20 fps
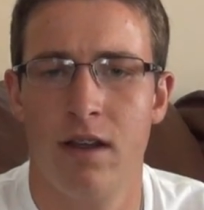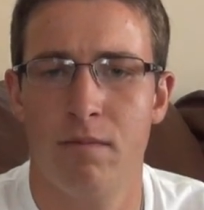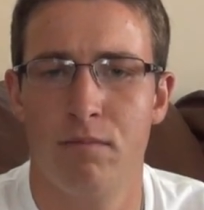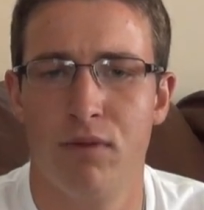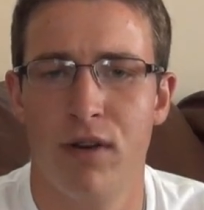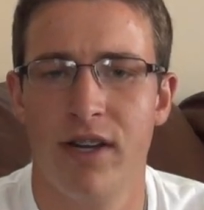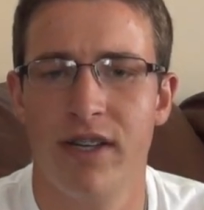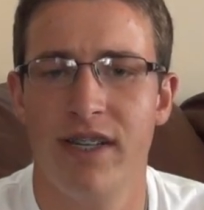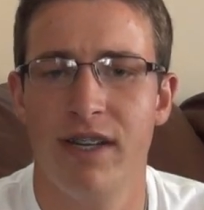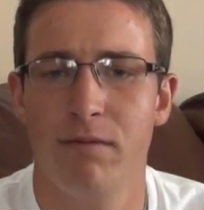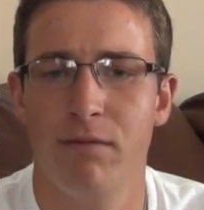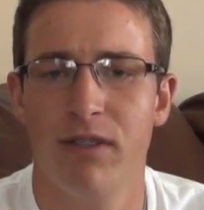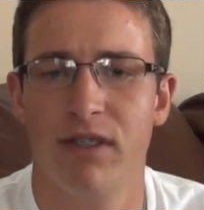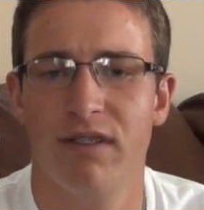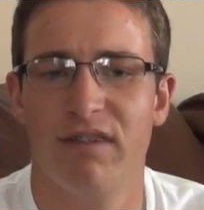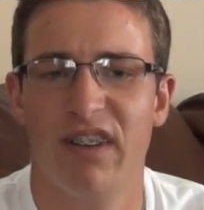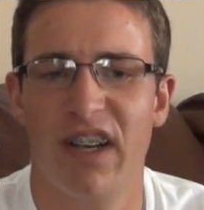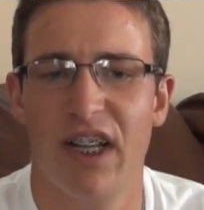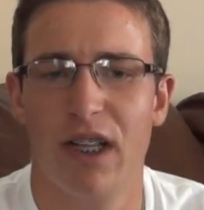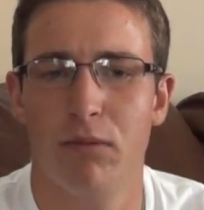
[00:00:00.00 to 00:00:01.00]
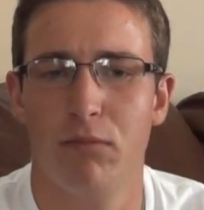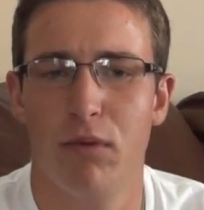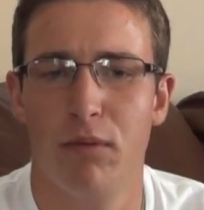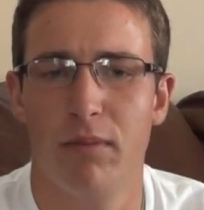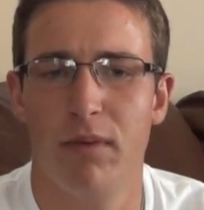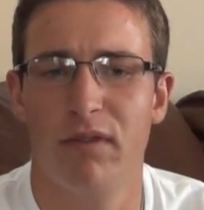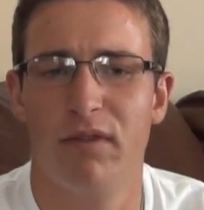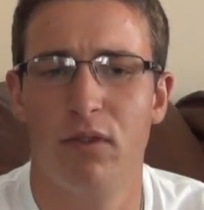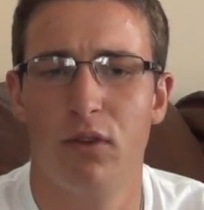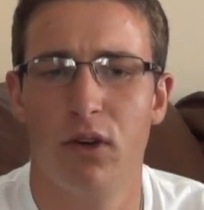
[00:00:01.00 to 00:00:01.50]
Printing was available
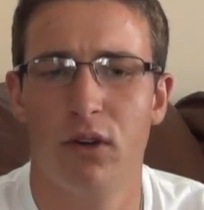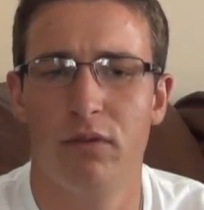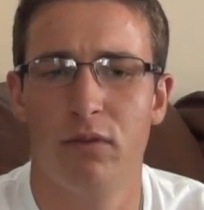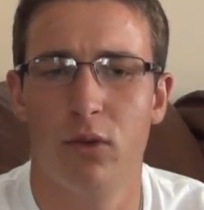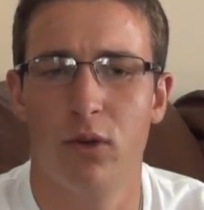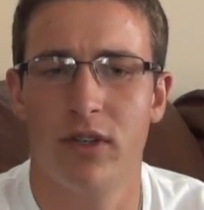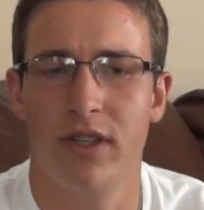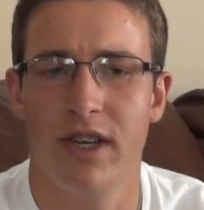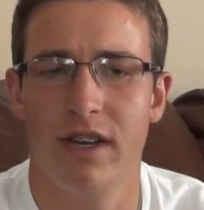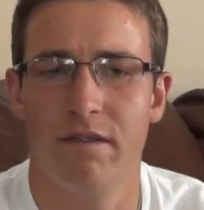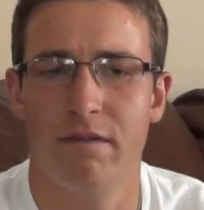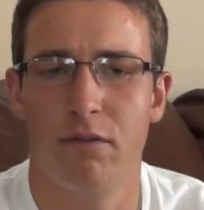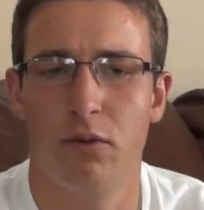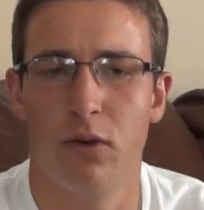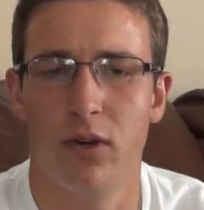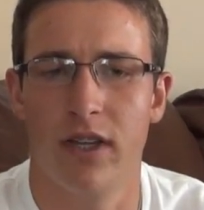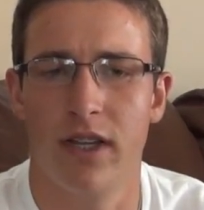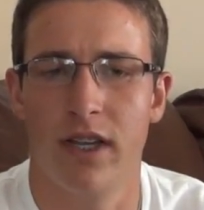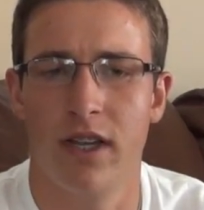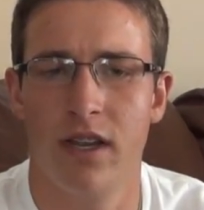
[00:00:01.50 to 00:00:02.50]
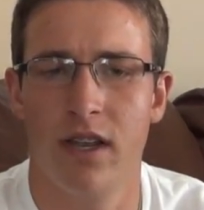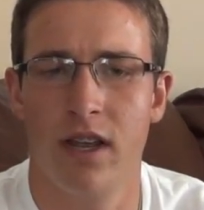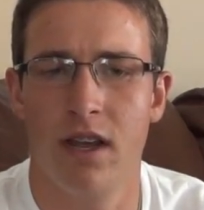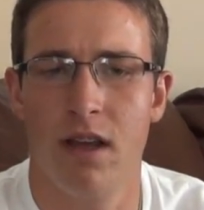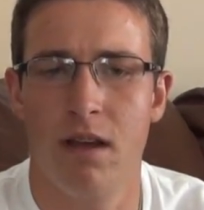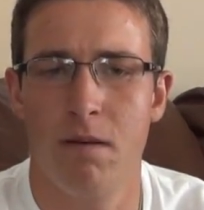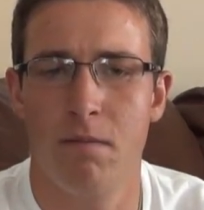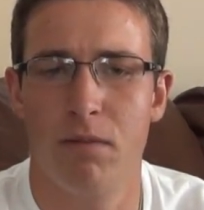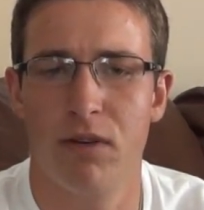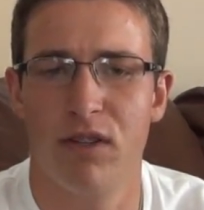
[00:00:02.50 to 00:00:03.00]
before 1440,
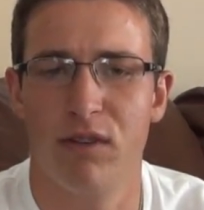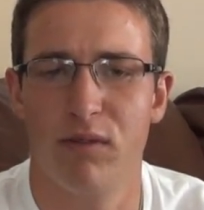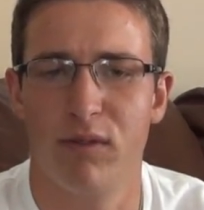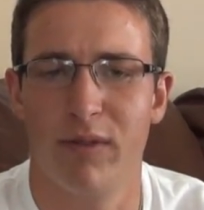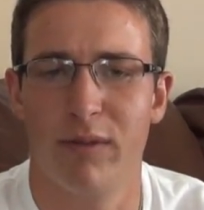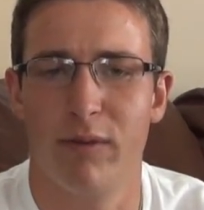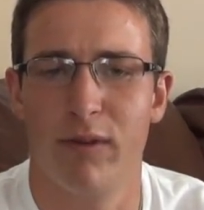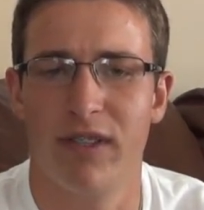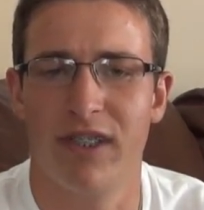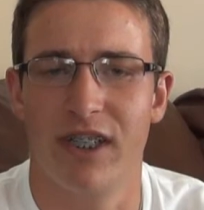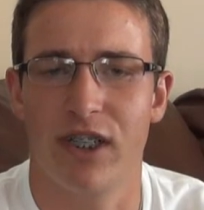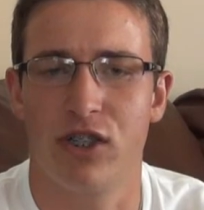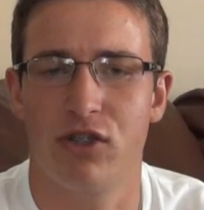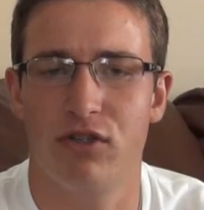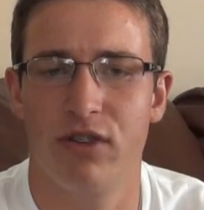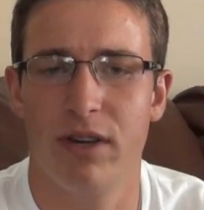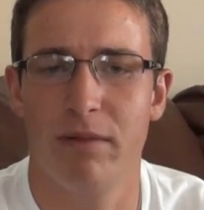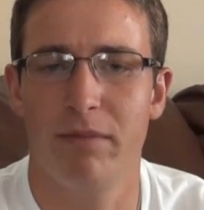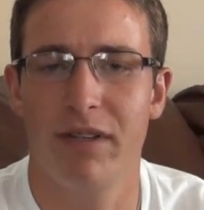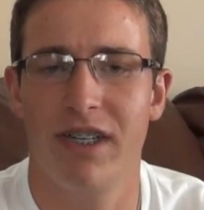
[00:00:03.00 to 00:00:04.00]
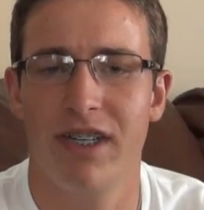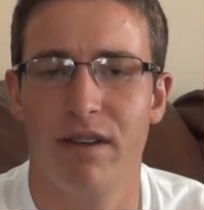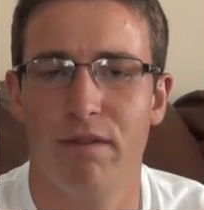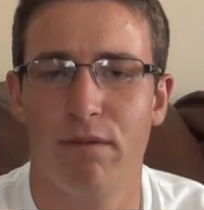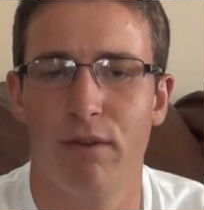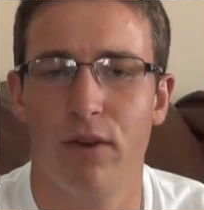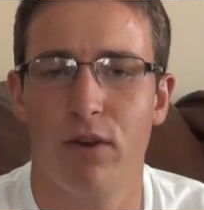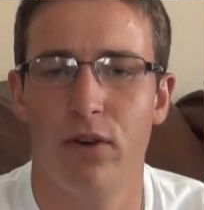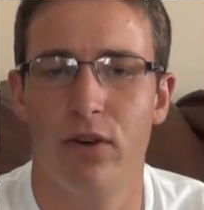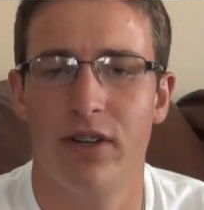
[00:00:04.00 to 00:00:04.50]
but it was extremely
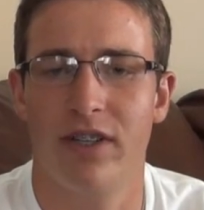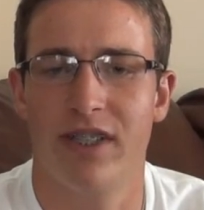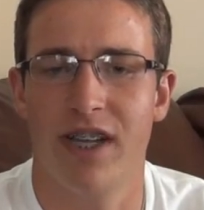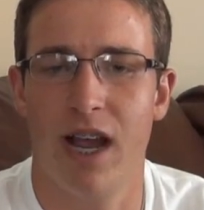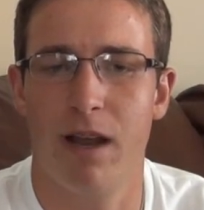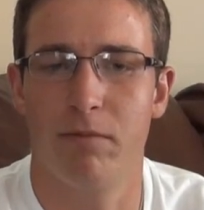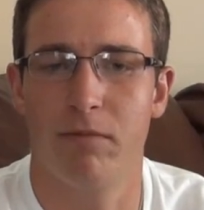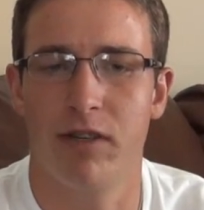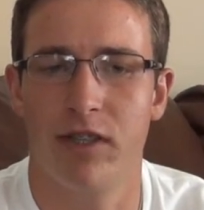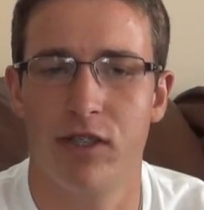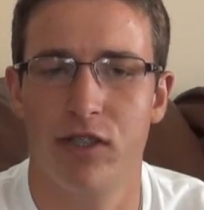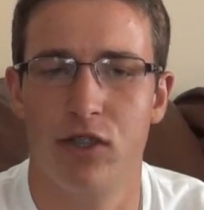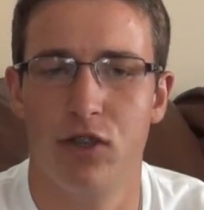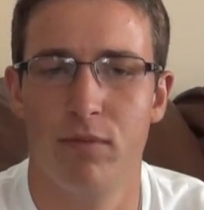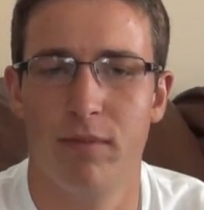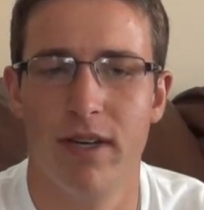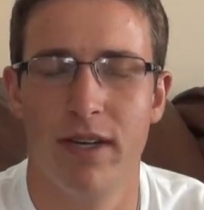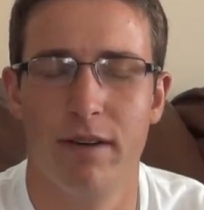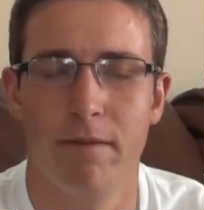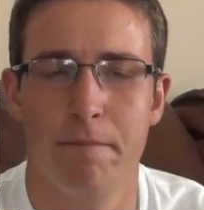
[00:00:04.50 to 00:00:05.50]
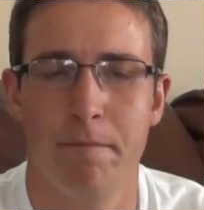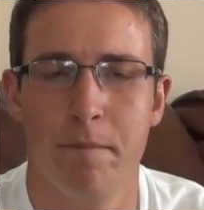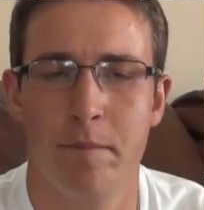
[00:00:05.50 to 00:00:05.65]
difficult and time-consuming.